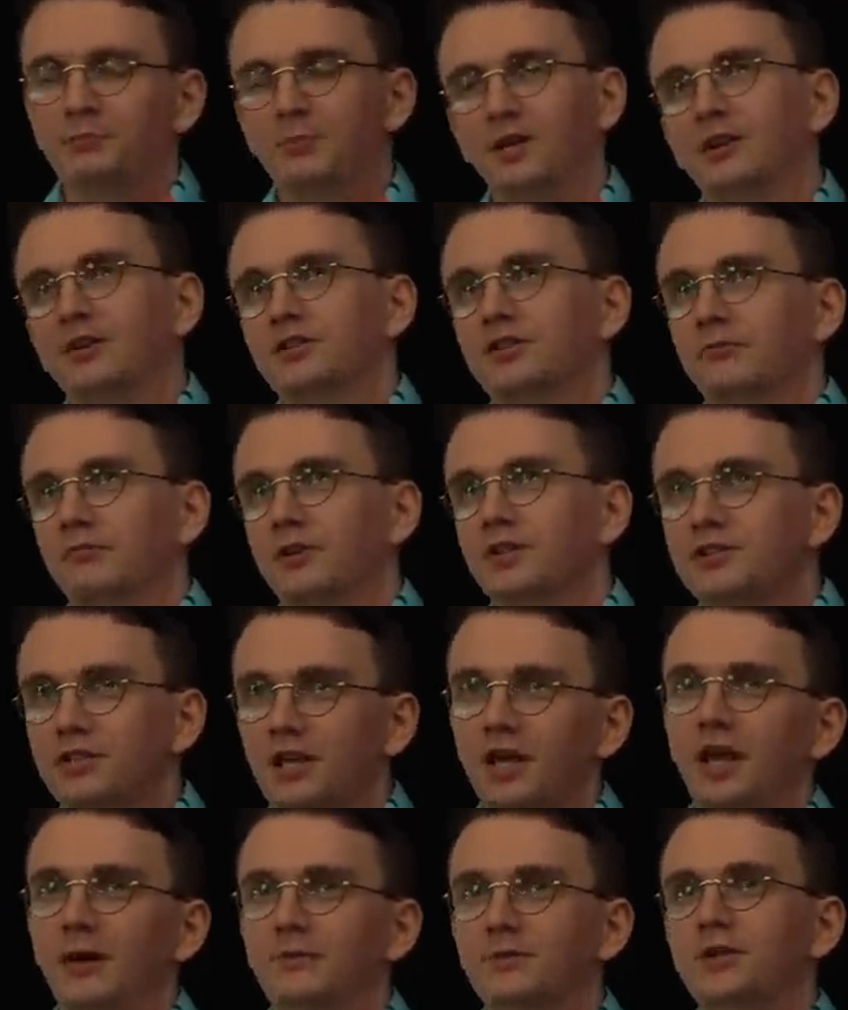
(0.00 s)
because the
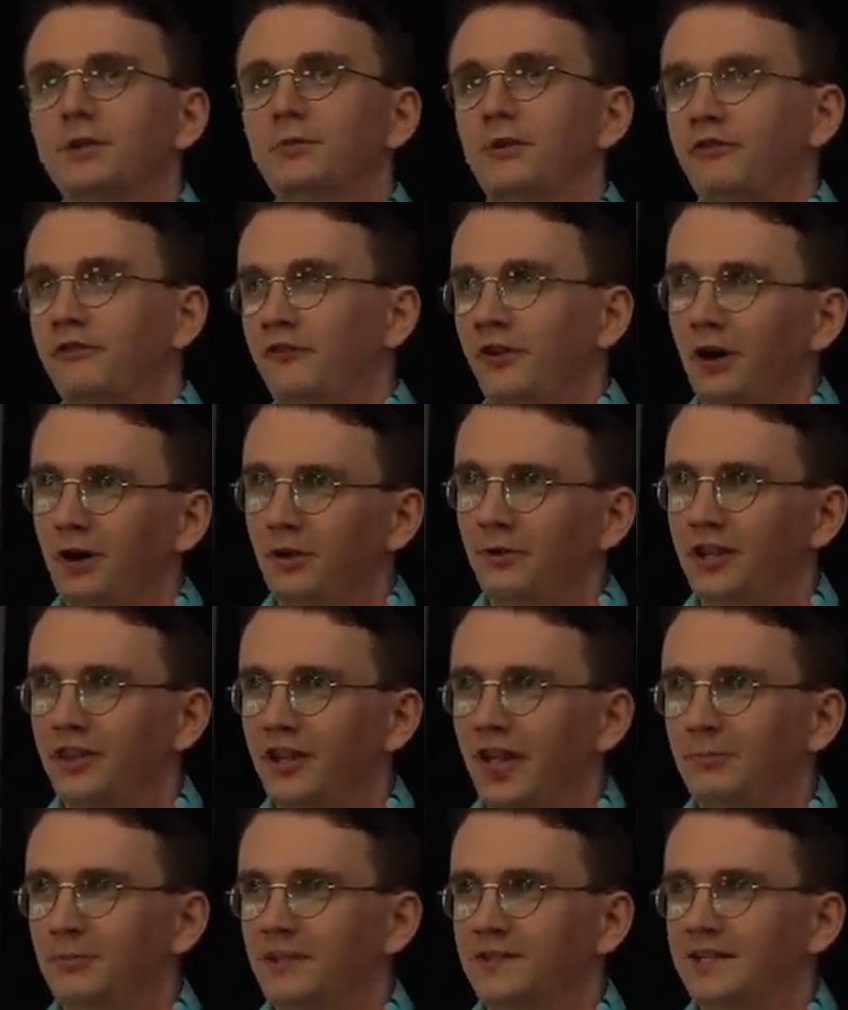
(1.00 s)
reserves who are following
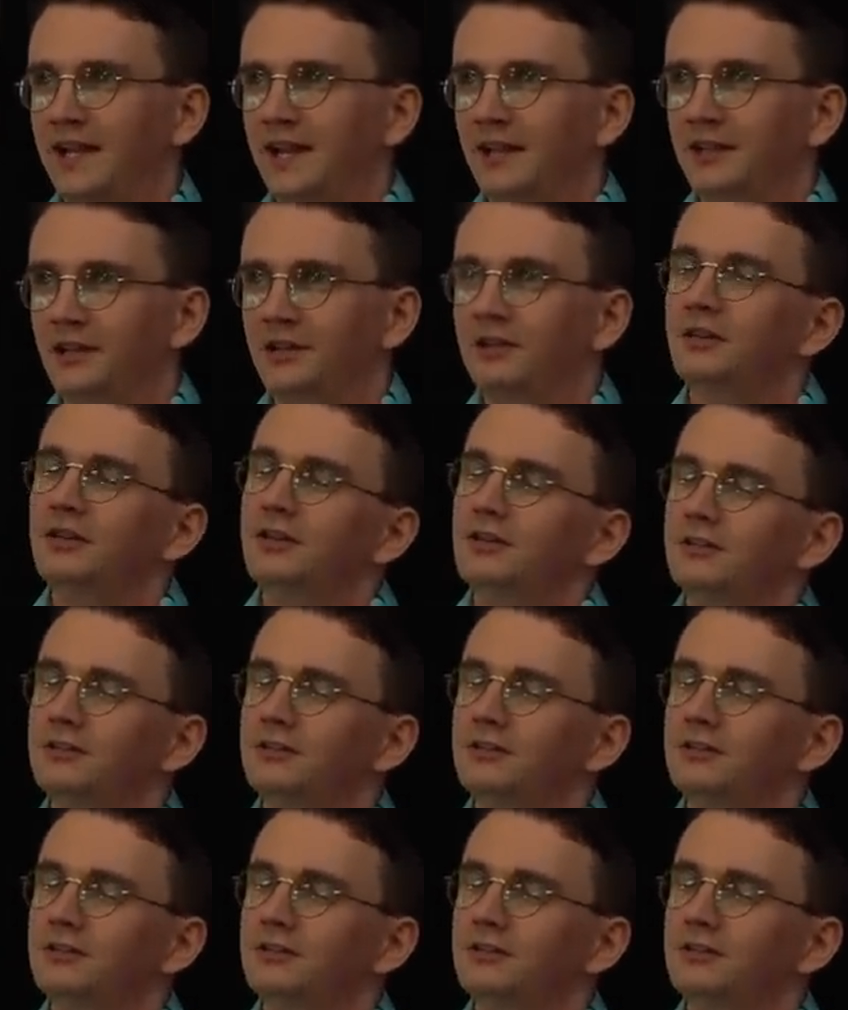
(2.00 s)
that battalion